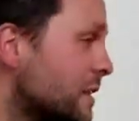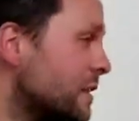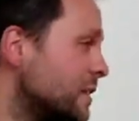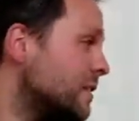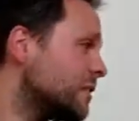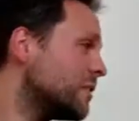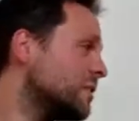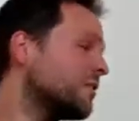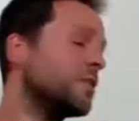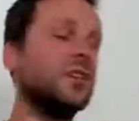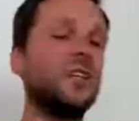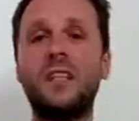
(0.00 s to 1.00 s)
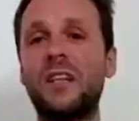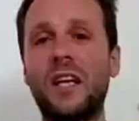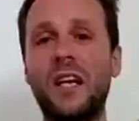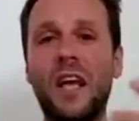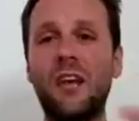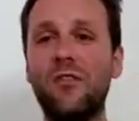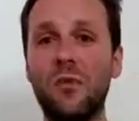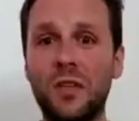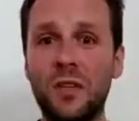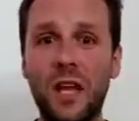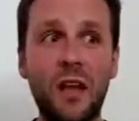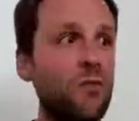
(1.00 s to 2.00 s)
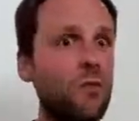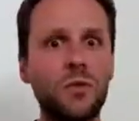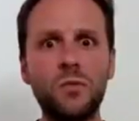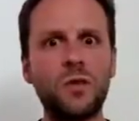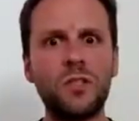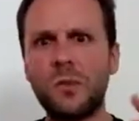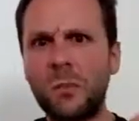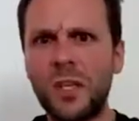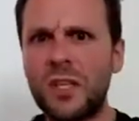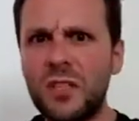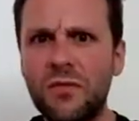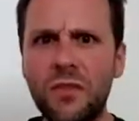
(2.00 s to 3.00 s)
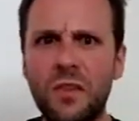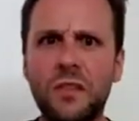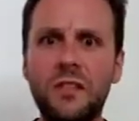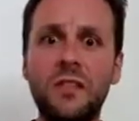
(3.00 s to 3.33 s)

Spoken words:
You know, you've got, and like everyone wants a piece of you,